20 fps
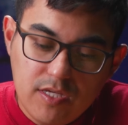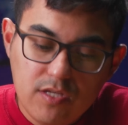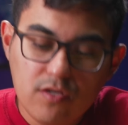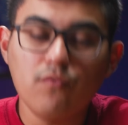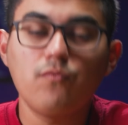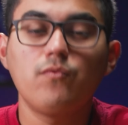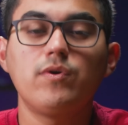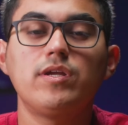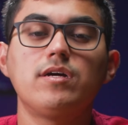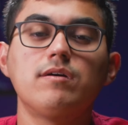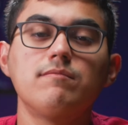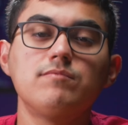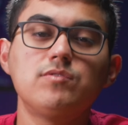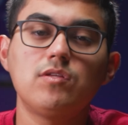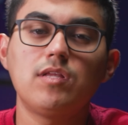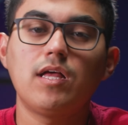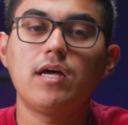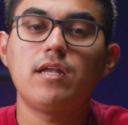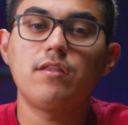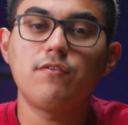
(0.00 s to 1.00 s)
You know, when it comes to
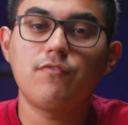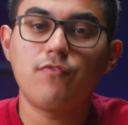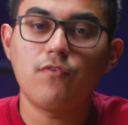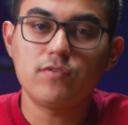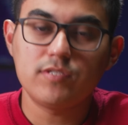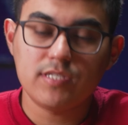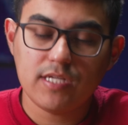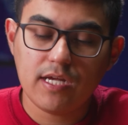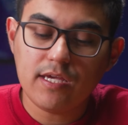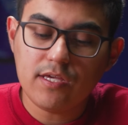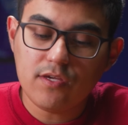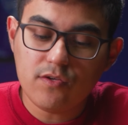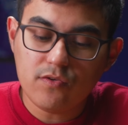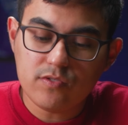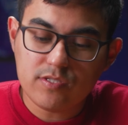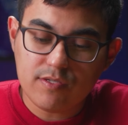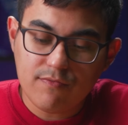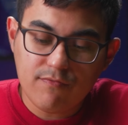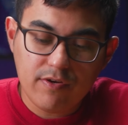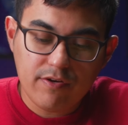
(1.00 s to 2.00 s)
a lot of the phones that I
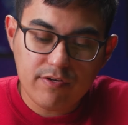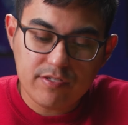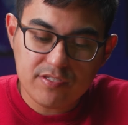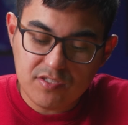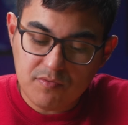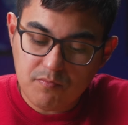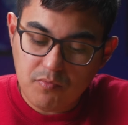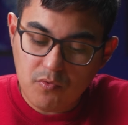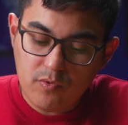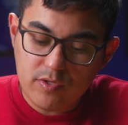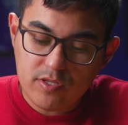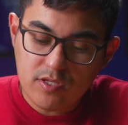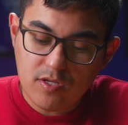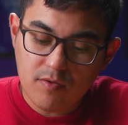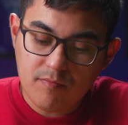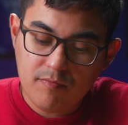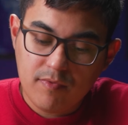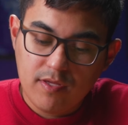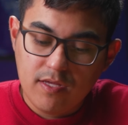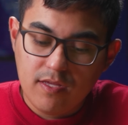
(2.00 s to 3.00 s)
use, I'm very simple with
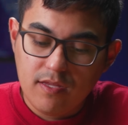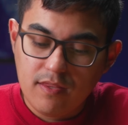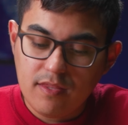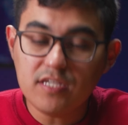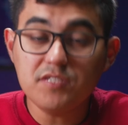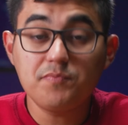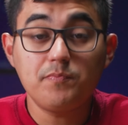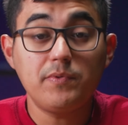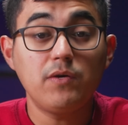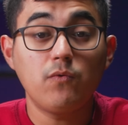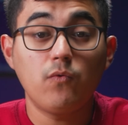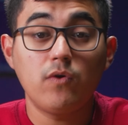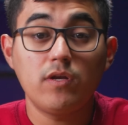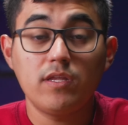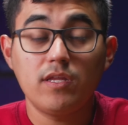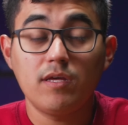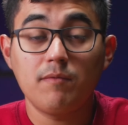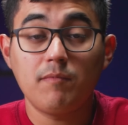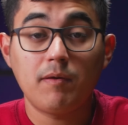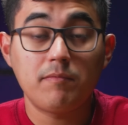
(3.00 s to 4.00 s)
them. This being one
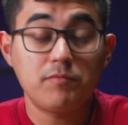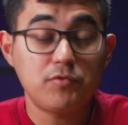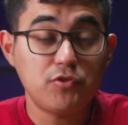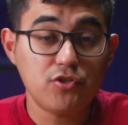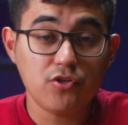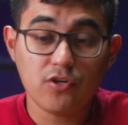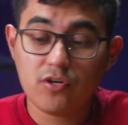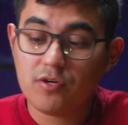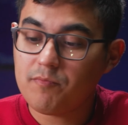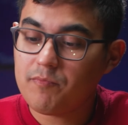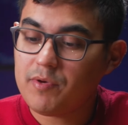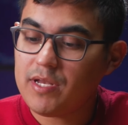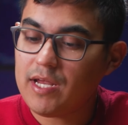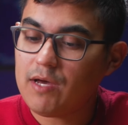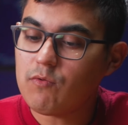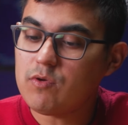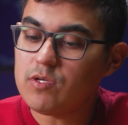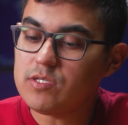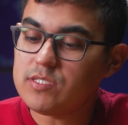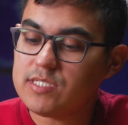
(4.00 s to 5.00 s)
of them, I'm sure, but
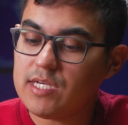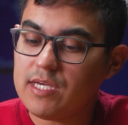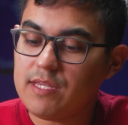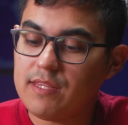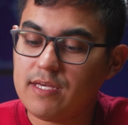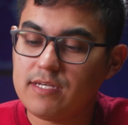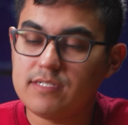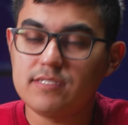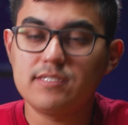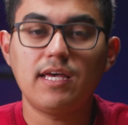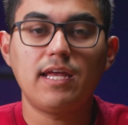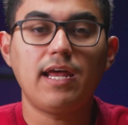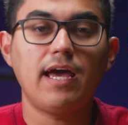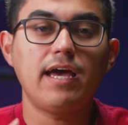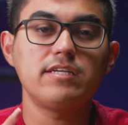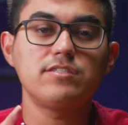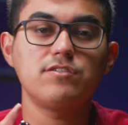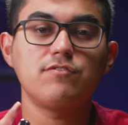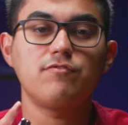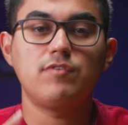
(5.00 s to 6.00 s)
I will say this, that
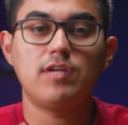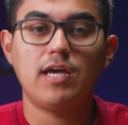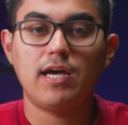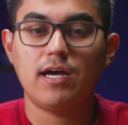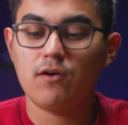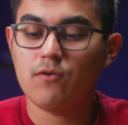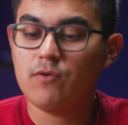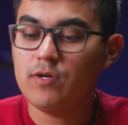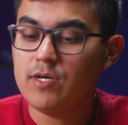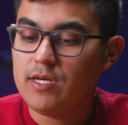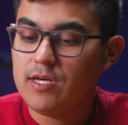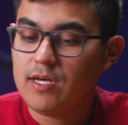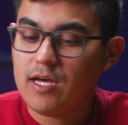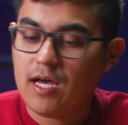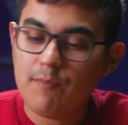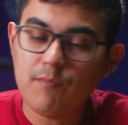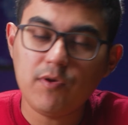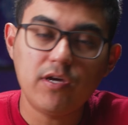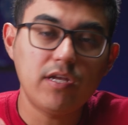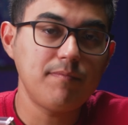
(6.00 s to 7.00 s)
as of now,
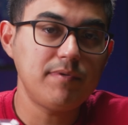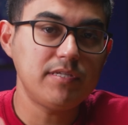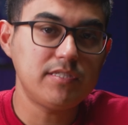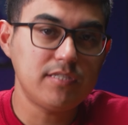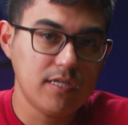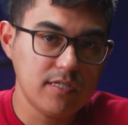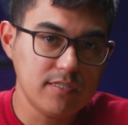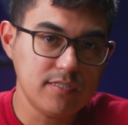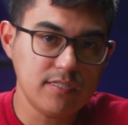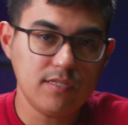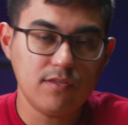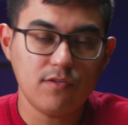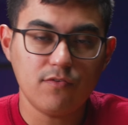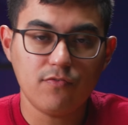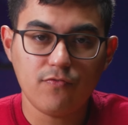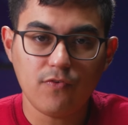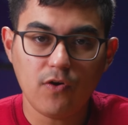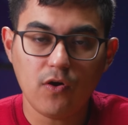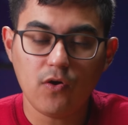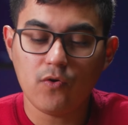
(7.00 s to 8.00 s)
I'm gonna be testing the
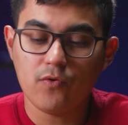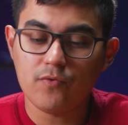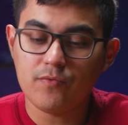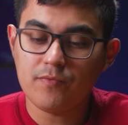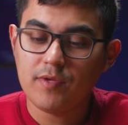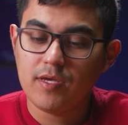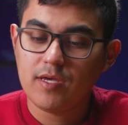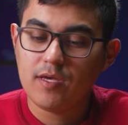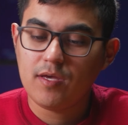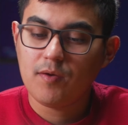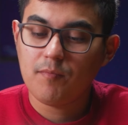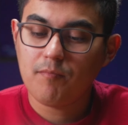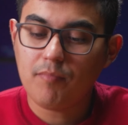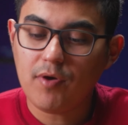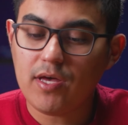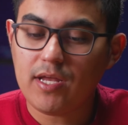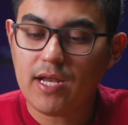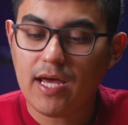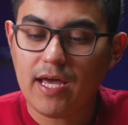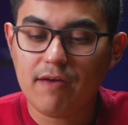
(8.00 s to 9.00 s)
phone,
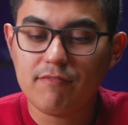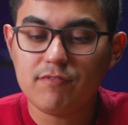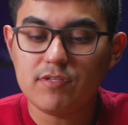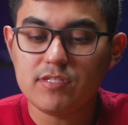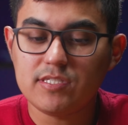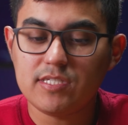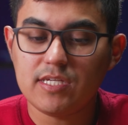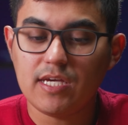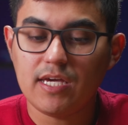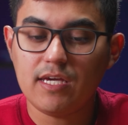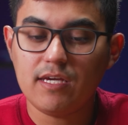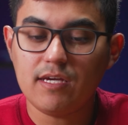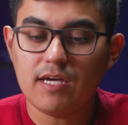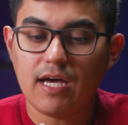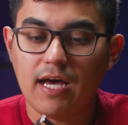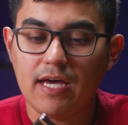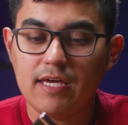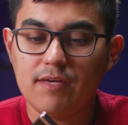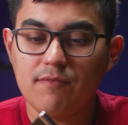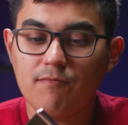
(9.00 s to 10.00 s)
but I have to say,
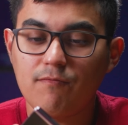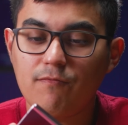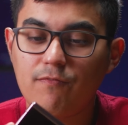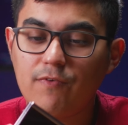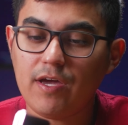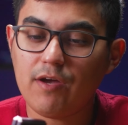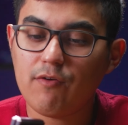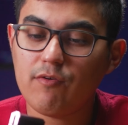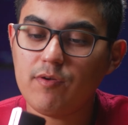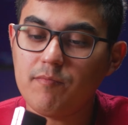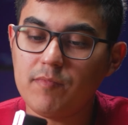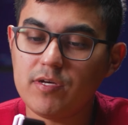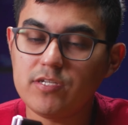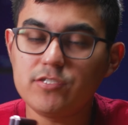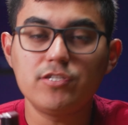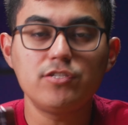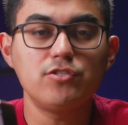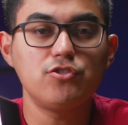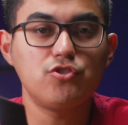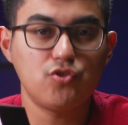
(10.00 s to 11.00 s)
I am very
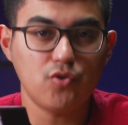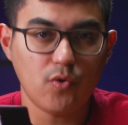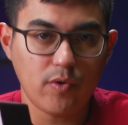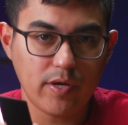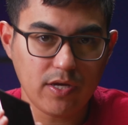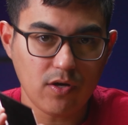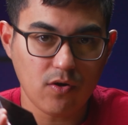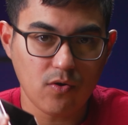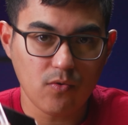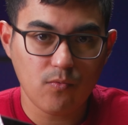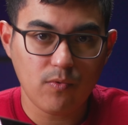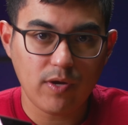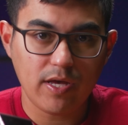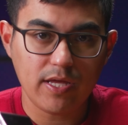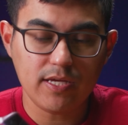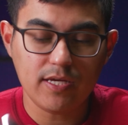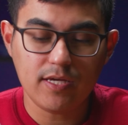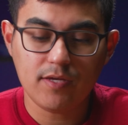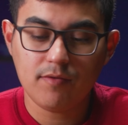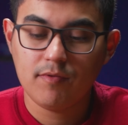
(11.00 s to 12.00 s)
much enjoying
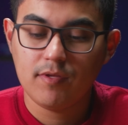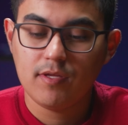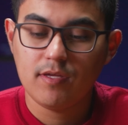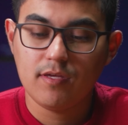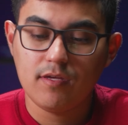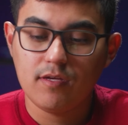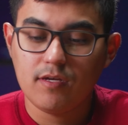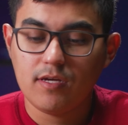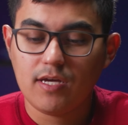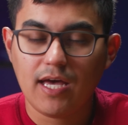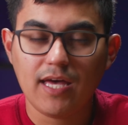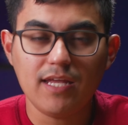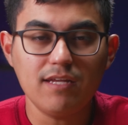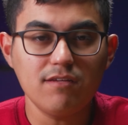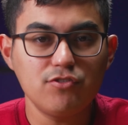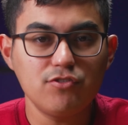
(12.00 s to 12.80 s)
already kind